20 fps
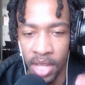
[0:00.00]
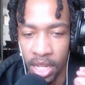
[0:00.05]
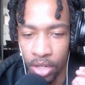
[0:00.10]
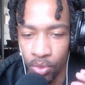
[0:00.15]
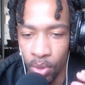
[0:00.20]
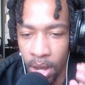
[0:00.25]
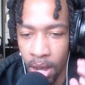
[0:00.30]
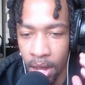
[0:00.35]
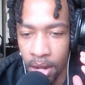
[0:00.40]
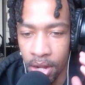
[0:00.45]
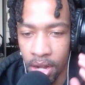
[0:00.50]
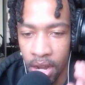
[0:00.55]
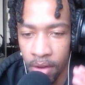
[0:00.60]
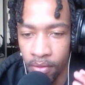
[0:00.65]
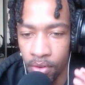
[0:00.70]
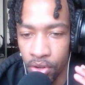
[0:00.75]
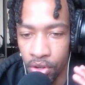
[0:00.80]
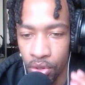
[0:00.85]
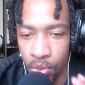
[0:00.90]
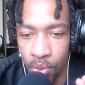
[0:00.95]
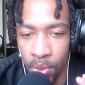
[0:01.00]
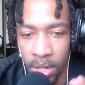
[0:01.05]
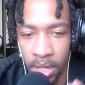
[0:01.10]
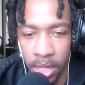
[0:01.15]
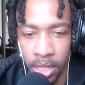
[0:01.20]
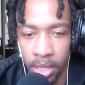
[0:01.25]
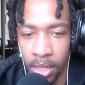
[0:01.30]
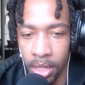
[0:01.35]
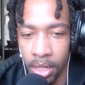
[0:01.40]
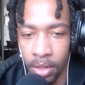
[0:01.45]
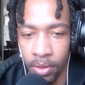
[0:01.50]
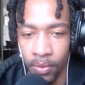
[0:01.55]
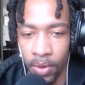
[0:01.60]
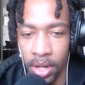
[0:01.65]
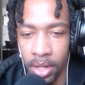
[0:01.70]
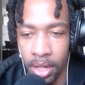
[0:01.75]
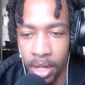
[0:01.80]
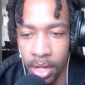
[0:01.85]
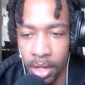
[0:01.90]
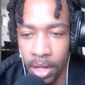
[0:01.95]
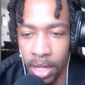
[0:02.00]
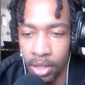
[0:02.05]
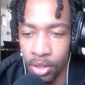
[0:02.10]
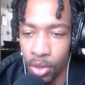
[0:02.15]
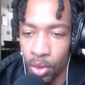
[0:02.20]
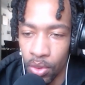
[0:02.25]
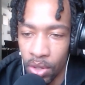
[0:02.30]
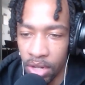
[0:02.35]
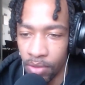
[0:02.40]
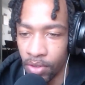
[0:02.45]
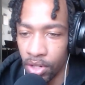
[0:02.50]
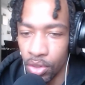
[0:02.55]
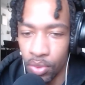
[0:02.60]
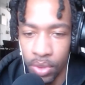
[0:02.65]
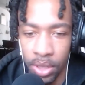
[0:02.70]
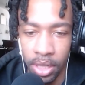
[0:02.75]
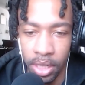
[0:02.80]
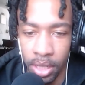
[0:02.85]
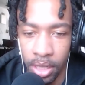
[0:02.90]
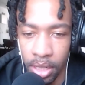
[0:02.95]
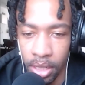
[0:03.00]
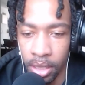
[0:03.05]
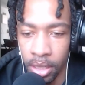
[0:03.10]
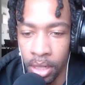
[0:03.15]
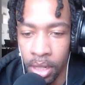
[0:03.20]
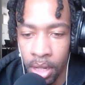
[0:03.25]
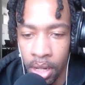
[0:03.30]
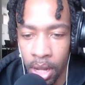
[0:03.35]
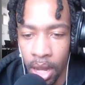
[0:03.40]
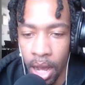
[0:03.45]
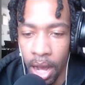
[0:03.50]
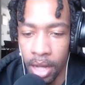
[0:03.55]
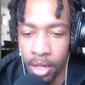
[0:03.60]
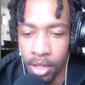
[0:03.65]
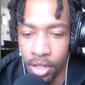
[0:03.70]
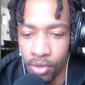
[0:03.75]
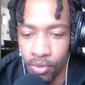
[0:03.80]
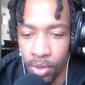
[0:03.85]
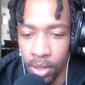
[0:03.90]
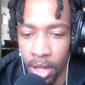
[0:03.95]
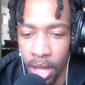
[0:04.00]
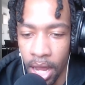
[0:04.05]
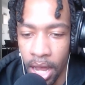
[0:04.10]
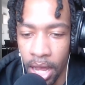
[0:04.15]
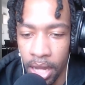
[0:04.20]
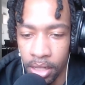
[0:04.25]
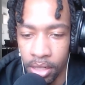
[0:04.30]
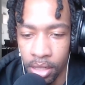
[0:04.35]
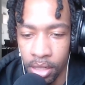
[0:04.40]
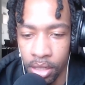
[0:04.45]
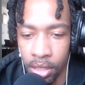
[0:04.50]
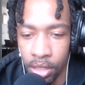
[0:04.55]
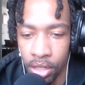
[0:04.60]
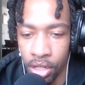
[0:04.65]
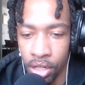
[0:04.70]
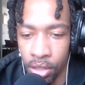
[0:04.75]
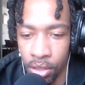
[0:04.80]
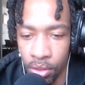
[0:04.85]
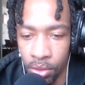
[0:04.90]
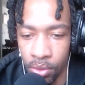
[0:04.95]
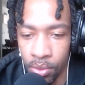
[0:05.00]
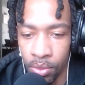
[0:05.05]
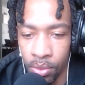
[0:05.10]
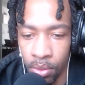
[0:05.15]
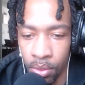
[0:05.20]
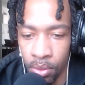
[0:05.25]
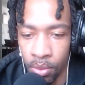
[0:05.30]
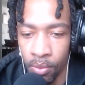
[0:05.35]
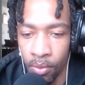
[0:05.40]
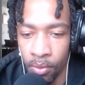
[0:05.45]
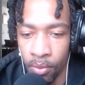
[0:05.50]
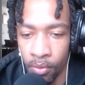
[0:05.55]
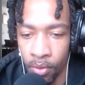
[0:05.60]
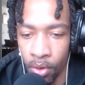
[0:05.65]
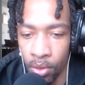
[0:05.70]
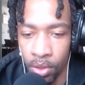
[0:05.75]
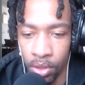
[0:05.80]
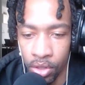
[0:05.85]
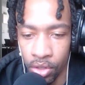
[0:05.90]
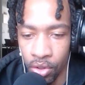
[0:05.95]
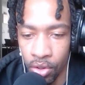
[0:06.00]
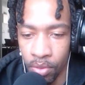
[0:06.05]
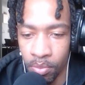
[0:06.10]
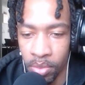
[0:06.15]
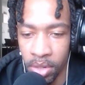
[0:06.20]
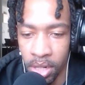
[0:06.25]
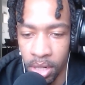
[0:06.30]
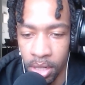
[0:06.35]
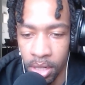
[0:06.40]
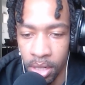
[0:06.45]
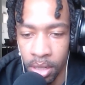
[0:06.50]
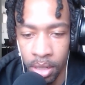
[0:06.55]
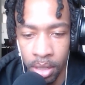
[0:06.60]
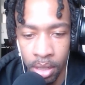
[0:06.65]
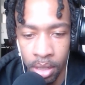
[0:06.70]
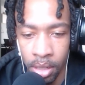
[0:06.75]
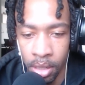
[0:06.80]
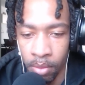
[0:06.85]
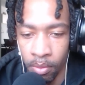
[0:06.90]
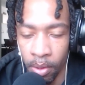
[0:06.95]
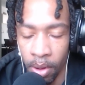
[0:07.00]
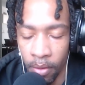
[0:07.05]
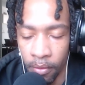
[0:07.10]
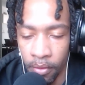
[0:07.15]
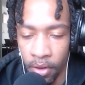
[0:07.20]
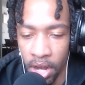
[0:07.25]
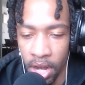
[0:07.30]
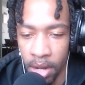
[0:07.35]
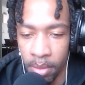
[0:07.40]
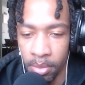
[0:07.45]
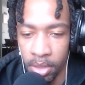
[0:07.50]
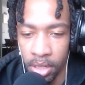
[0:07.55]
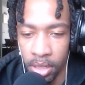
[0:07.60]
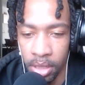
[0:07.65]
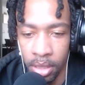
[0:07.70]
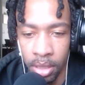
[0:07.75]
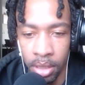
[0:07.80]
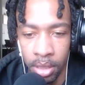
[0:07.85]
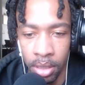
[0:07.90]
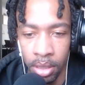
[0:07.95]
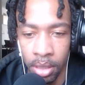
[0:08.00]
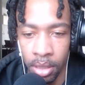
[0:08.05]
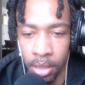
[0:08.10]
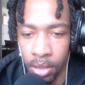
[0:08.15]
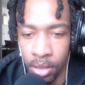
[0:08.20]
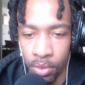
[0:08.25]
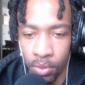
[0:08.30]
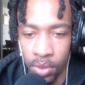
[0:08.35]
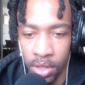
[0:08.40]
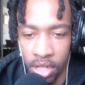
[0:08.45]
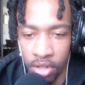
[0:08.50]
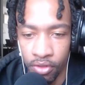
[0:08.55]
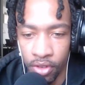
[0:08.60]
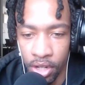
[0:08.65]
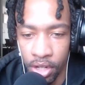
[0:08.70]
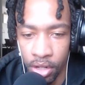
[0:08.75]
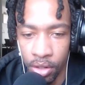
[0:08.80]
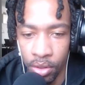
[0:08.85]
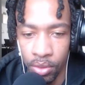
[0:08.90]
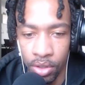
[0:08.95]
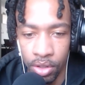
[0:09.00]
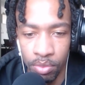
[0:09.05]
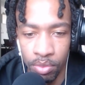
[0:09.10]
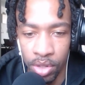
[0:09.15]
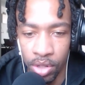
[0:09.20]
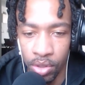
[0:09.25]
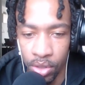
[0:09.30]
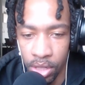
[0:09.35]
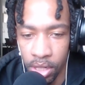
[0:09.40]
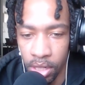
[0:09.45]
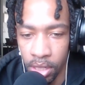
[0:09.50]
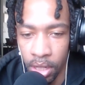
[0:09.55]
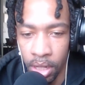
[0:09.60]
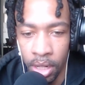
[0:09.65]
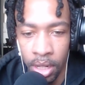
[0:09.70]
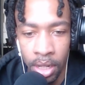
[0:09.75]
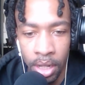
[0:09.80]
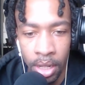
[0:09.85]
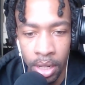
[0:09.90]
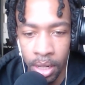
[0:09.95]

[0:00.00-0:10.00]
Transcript: That's why I never do anything right now. I don't even do anything. I just relax, chill, focus on me, my family, do these videos, music.